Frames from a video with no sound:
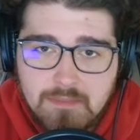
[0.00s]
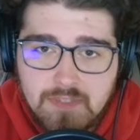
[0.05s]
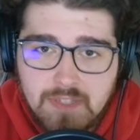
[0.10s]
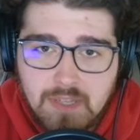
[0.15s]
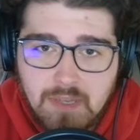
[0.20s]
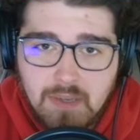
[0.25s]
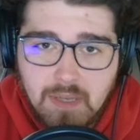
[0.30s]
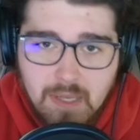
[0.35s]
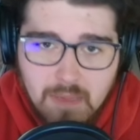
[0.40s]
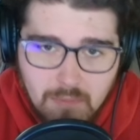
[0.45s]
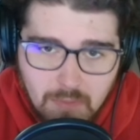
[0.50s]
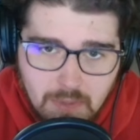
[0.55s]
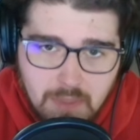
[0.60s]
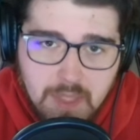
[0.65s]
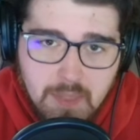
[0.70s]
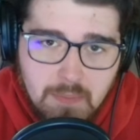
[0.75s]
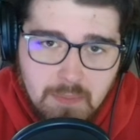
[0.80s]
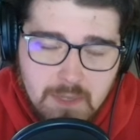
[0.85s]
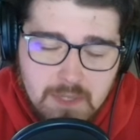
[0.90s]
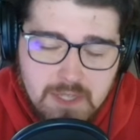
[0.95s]
So I
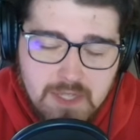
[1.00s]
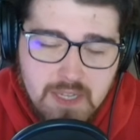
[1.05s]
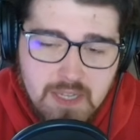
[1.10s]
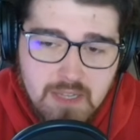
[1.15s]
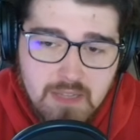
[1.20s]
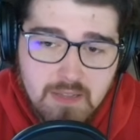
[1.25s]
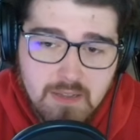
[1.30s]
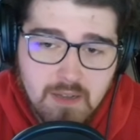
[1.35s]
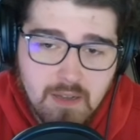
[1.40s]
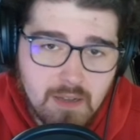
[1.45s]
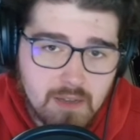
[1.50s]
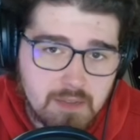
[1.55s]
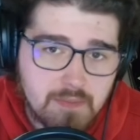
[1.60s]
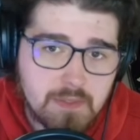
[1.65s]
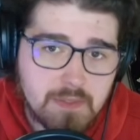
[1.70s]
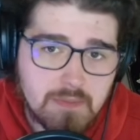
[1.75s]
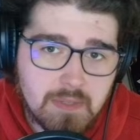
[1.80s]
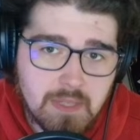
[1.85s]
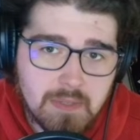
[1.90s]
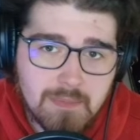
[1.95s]
really appreciate all of
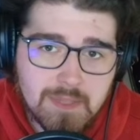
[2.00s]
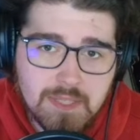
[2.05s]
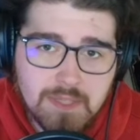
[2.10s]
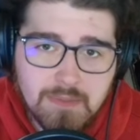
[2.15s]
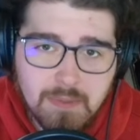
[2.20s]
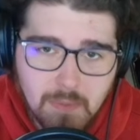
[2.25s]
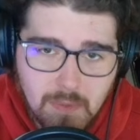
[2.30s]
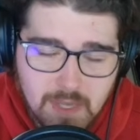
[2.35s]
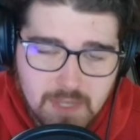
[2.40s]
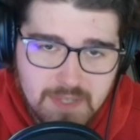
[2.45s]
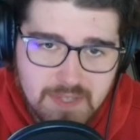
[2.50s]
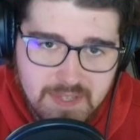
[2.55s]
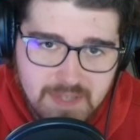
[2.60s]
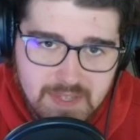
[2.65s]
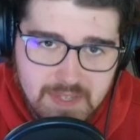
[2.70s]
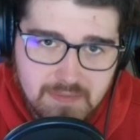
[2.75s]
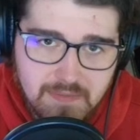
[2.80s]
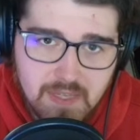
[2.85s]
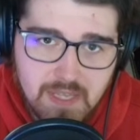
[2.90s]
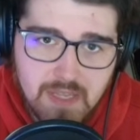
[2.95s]
you very much for watching
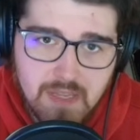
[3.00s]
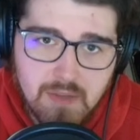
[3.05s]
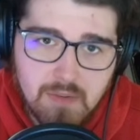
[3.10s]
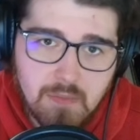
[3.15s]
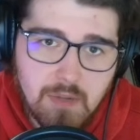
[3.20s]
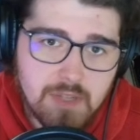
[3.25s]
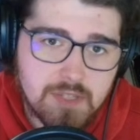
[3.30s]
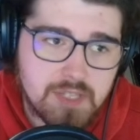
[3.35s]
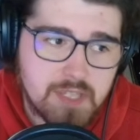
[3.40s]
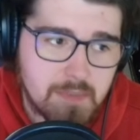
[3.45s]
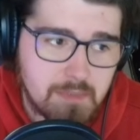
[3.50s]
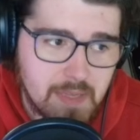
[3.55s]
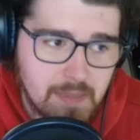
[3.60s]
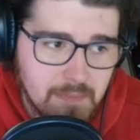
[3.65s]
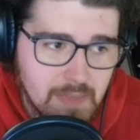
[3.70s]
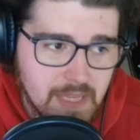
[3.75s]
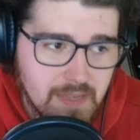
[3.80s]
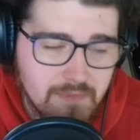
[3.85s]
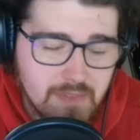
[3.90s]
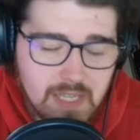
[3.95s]
this video, watching my
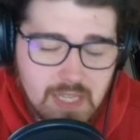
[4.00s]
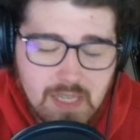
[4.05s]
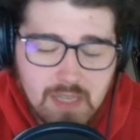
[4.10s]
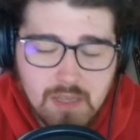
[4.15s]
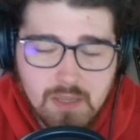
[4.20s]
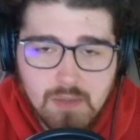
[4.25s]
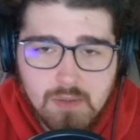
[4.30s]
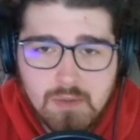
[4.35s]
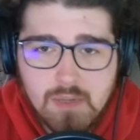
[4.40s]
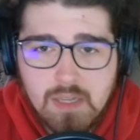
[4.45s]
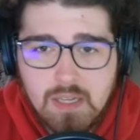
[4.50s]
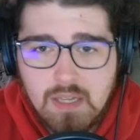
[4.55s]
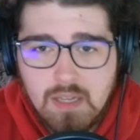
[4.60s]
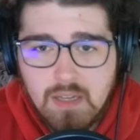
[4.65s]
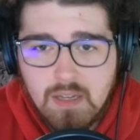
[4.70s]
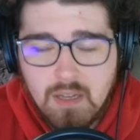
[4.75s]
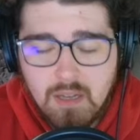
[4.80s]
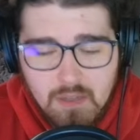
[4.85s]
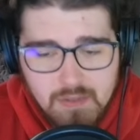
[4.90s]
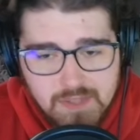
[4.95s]
main video,
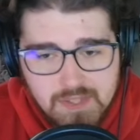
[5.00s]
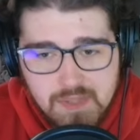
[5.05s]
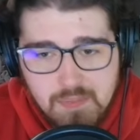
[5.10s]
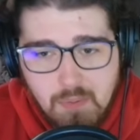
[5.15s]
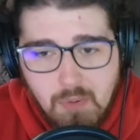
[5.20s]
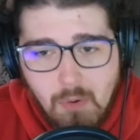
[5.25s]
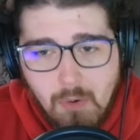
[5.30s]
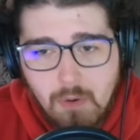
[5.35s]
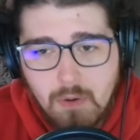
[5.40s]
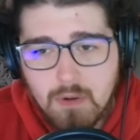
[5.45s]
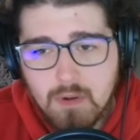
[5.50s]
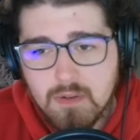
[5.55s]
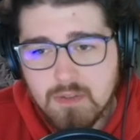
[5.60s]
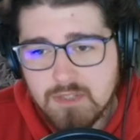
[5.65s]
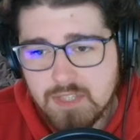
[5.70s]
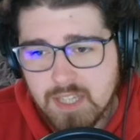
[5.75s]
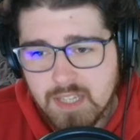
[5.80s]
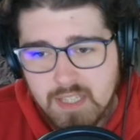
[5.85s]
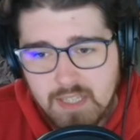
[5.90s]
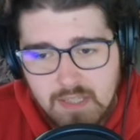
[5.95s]
all the support,
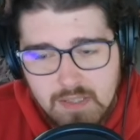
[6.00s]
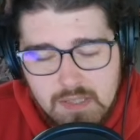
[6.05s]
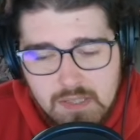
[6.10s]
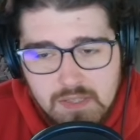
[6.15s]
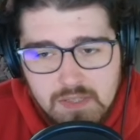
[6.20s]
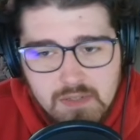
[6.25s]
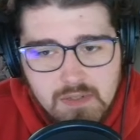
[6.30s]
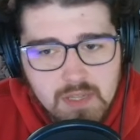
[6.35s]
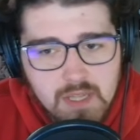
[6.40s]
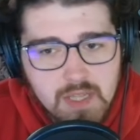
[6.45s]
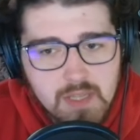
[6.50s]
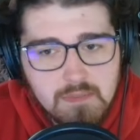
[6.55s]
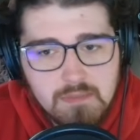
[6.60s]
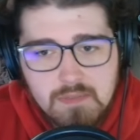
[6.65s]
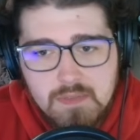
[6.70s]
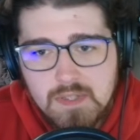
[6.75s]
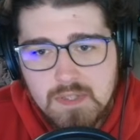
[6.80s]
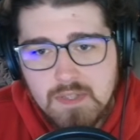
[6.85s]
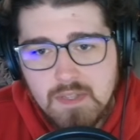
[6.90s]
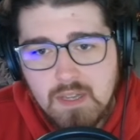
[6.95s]
checking out the
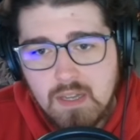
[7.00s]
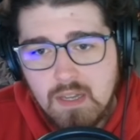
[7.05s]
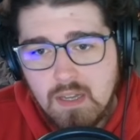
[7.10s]
streams.